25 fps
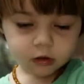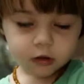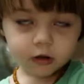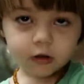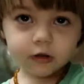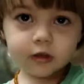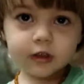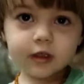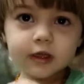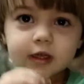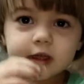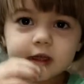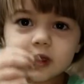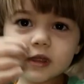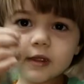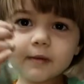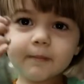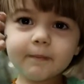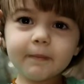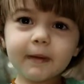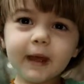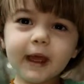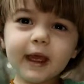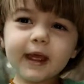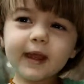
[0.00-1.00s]
He's a
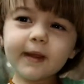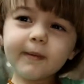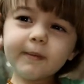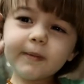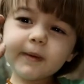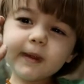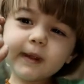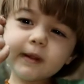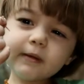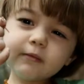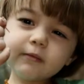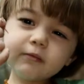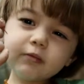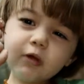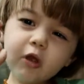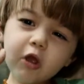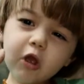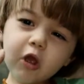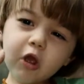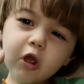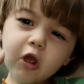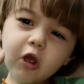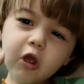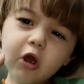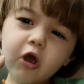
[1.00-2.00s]
baby worm.
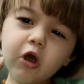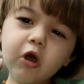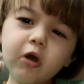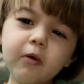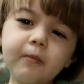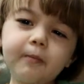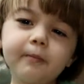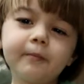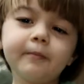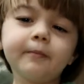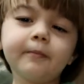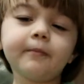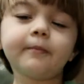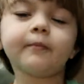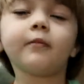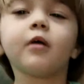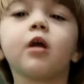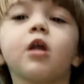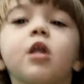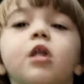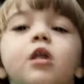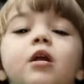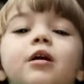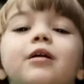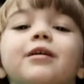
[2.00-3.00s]

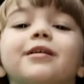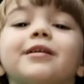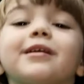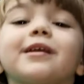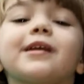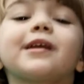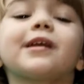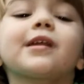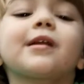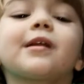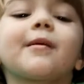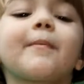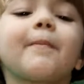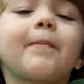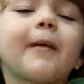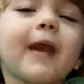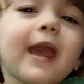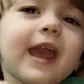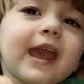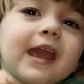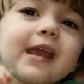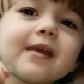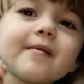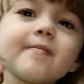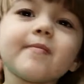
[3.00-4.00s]
He's a
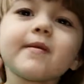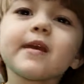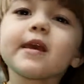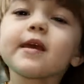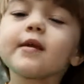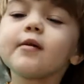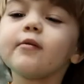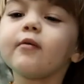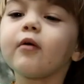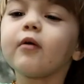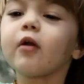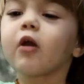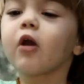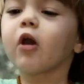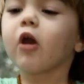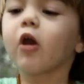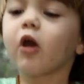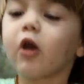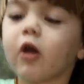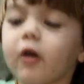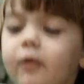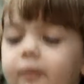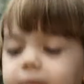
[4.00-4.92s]
baby worm.